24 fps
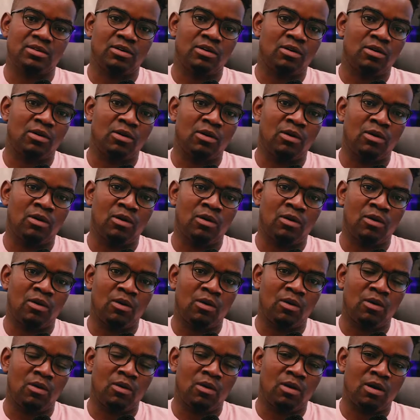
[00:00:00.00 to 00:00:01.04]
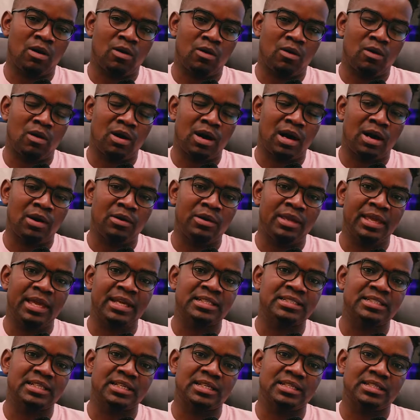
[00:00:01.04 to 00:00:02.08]
or how
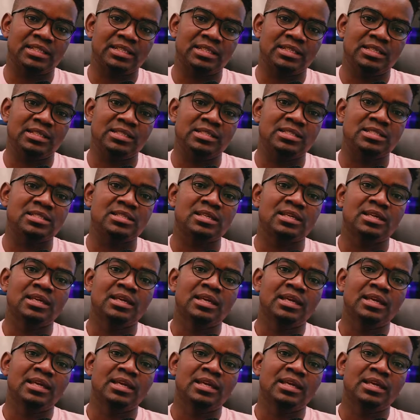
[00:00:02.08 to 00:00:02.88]
hectic it is,